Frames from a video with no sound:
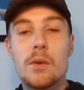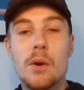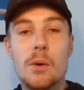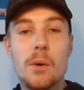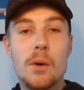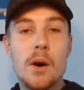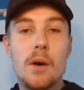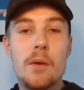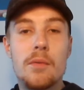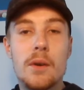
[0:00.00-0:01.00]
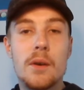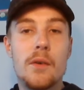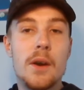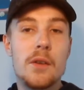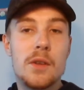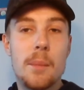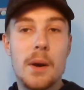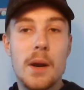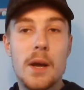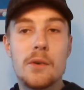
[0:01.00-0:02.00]
of CoCo Gauff and Aryna
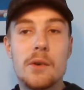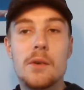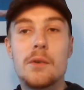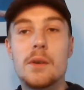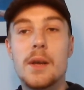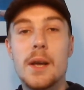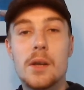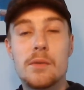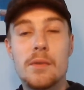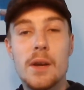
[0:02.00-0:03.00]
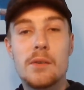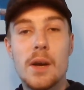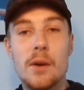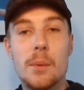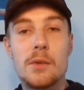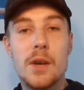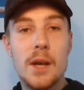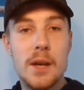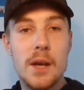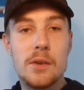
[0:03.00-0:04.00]
Sabalenka and Iga Swiatek, who are
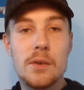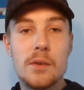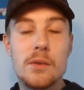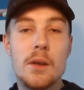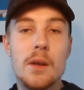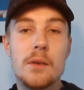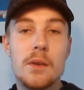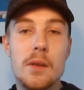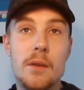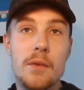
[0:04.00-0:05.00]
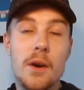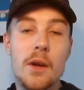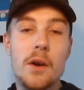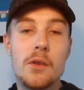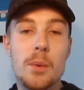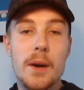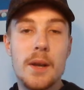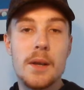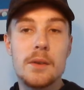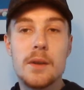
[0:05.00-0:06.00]
teenagers in the very early
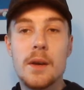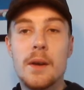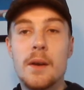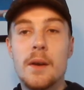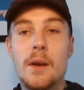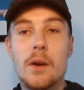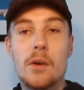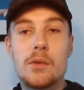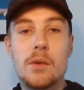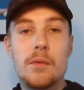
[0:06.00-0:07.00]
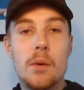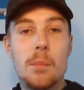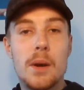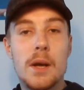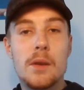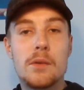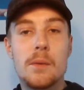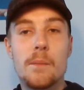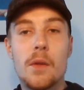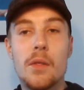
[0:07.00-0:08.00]
20s. Lots of young
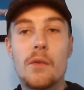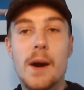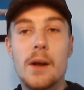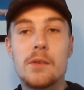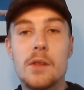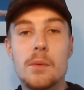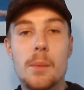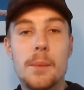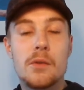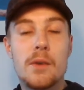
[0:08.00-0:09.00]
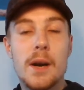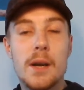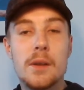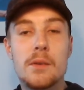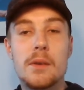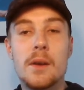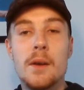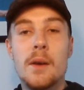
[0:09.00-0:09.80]
players on the rise in the women's rankings.